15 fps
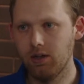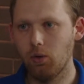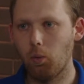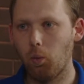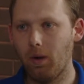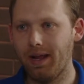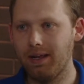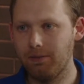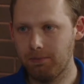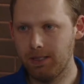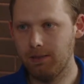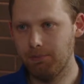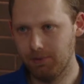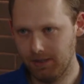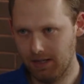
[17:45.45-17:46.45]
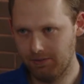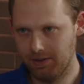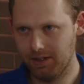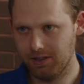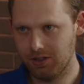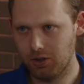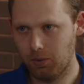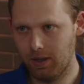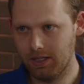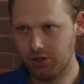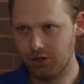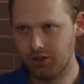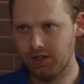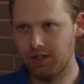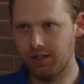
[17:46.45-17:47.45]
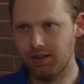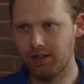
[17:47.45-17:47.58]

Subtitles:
when people level this question,